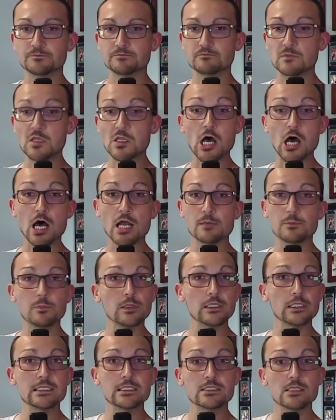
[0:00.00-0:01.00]
not a
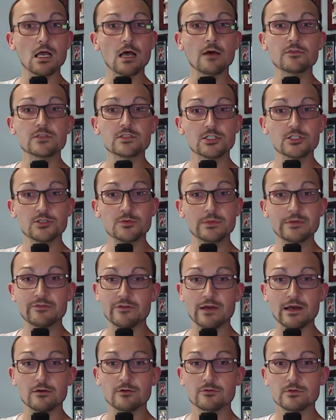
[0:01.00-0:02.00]
police officer to be
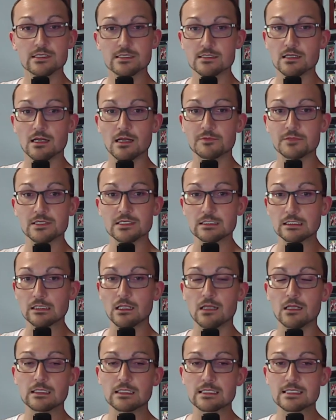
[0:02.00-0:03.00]
found to stop this
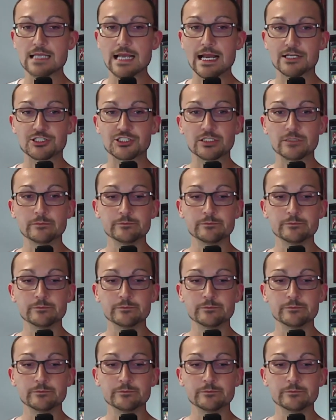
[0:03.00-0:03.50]
lawless action.